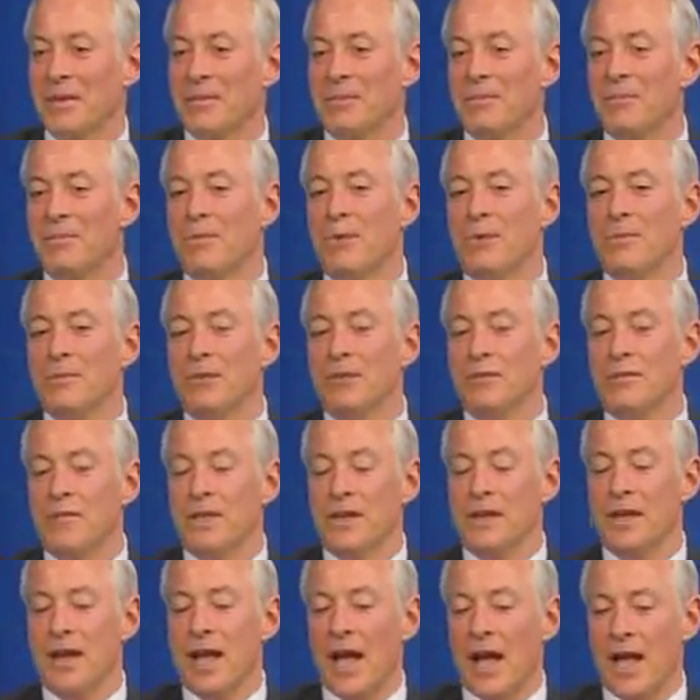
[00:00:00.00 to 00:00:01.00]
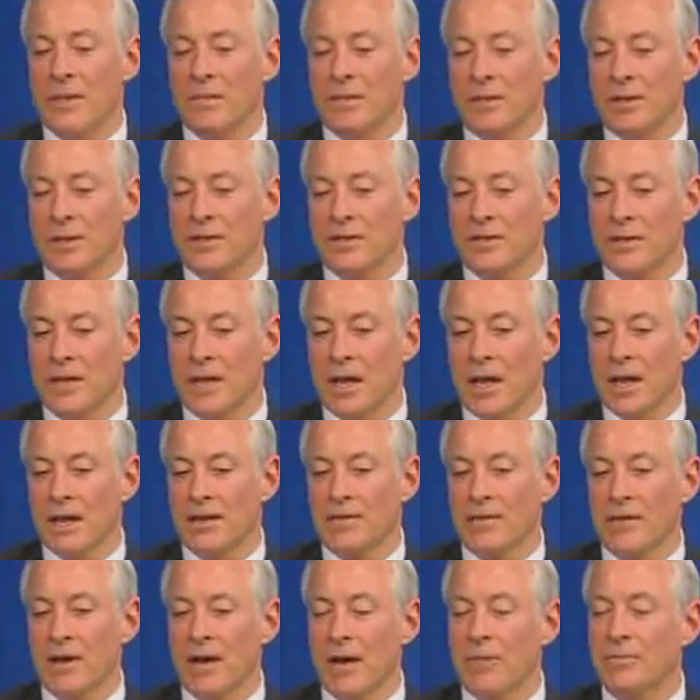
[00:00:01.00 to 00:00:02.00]
Most of the happiness in
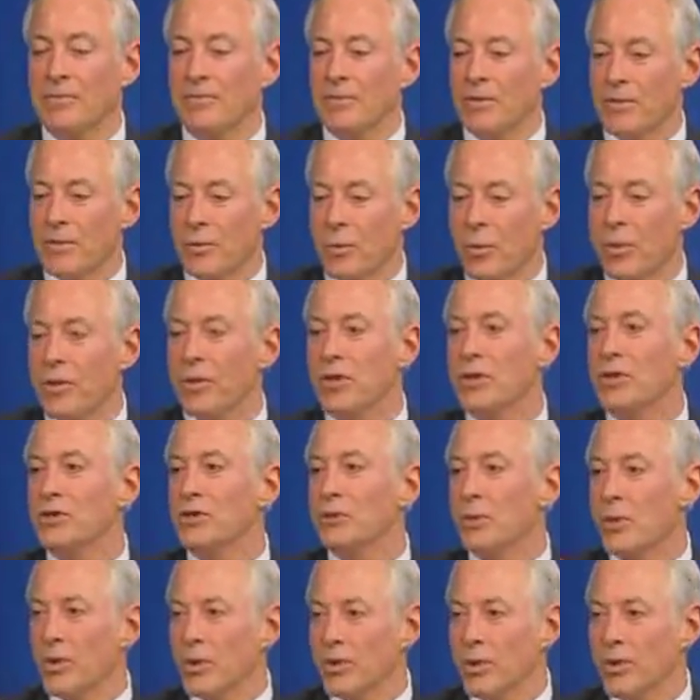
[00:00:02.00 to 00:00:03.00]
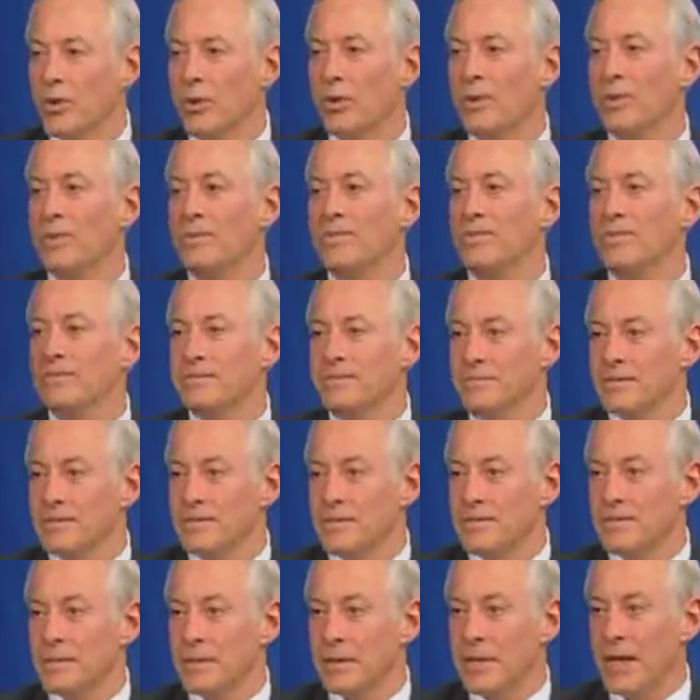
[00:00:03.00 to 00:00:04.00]
life comes from working toward a goal,
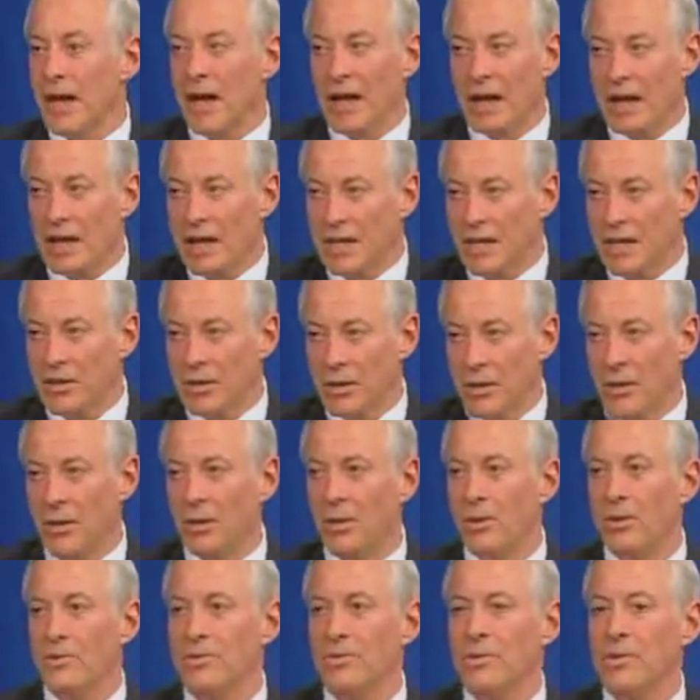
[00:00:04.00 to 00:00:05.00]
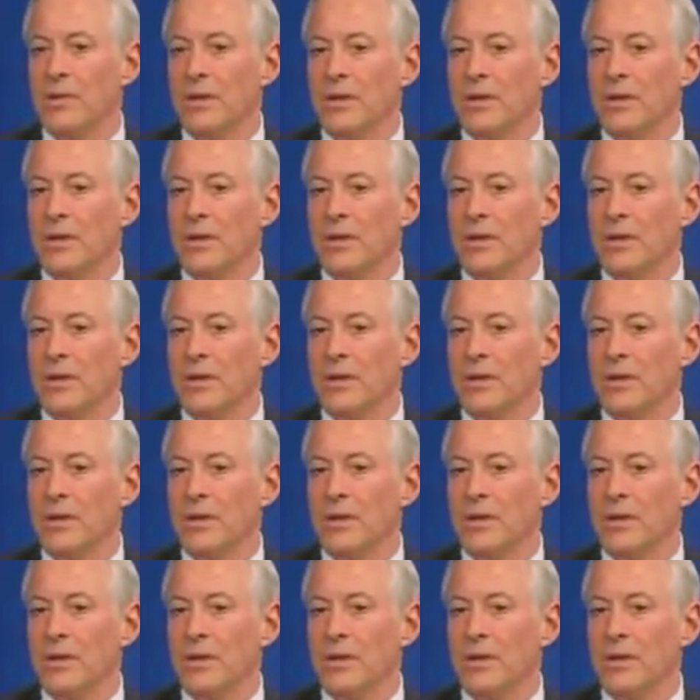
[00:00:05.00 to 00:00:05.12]
a clear goal.